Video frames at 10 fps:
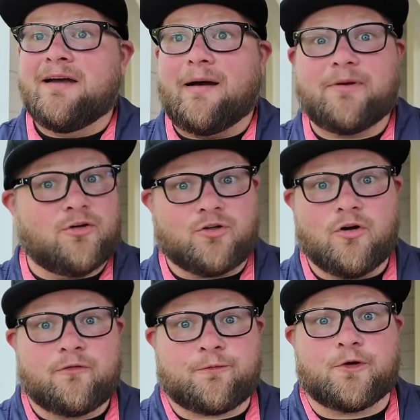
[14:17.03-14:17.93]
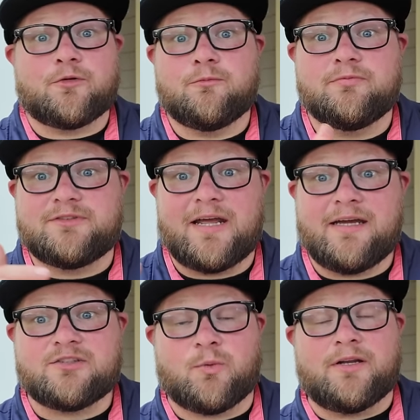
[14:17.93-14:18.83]
I mean, they're good for
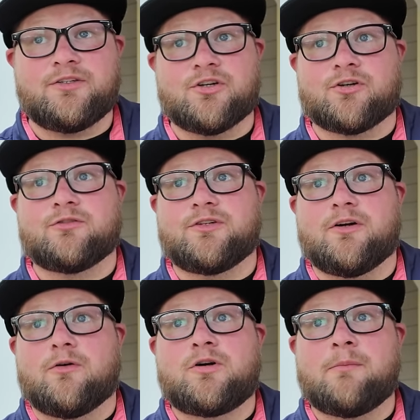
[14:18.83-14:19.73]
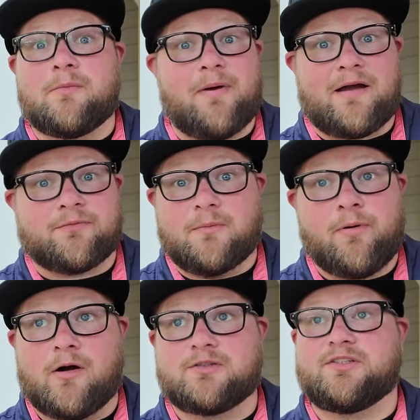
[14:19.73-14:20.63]
days when you're, you know, coming back from the
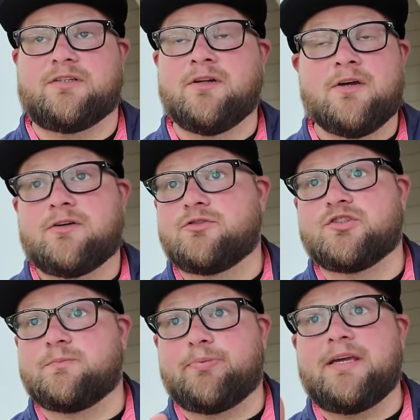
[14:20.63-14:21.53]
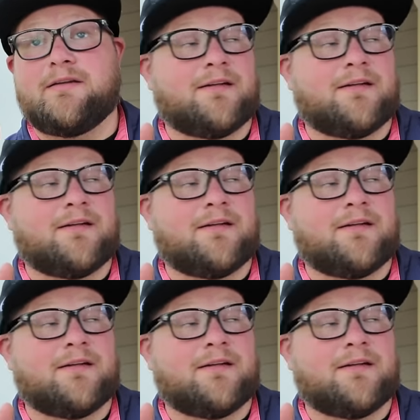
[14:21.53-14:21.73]
parks and you're just beat.